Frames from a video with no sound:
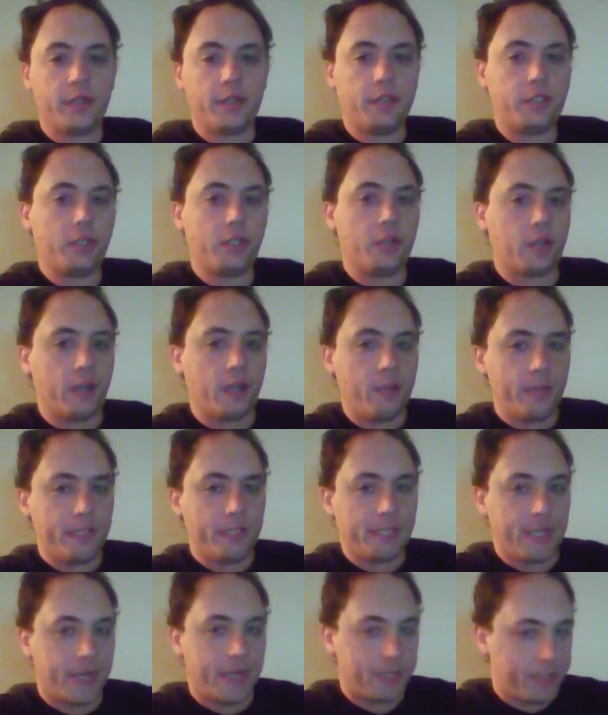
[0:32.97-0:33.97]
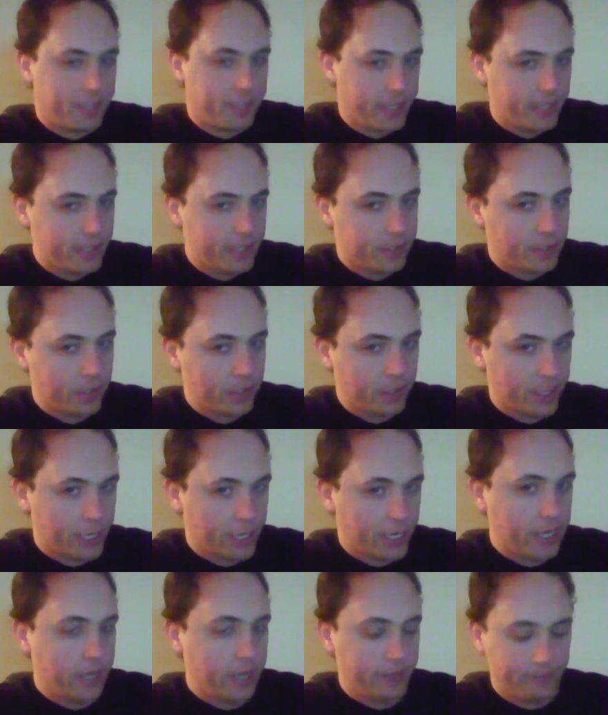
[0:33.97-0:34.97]
Sure. Give me a second to get it turned
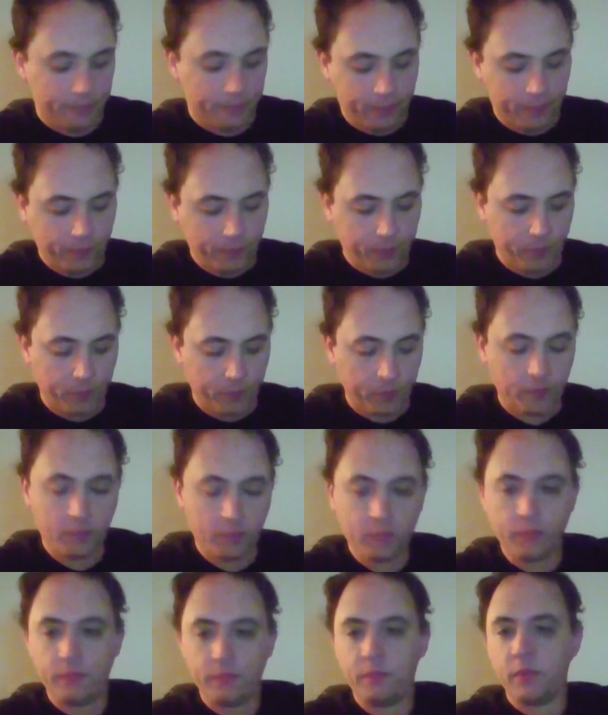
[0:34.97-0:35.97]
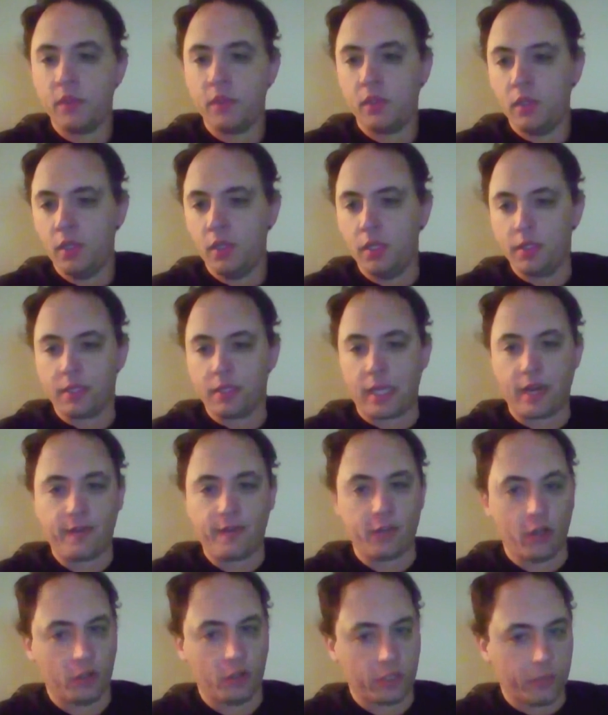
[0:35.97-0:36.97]
on. It's kind of
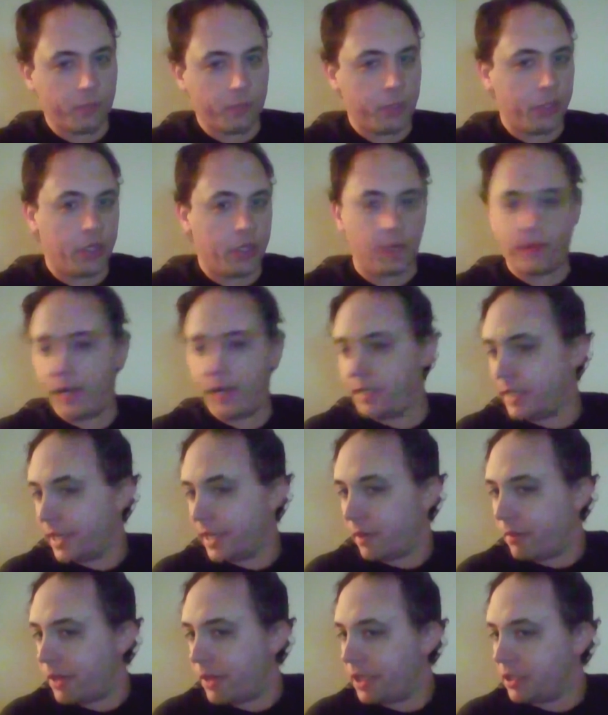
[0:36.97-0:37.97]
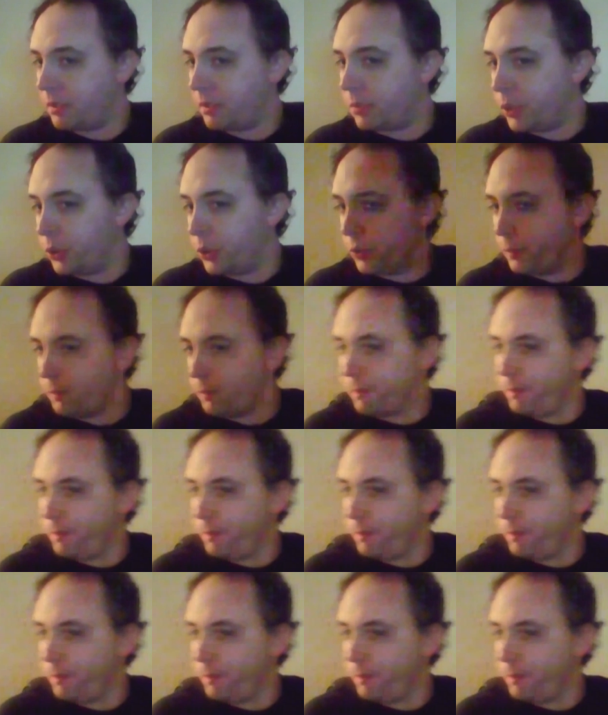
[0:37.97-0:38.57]
an old computer. It might take a minute to boot.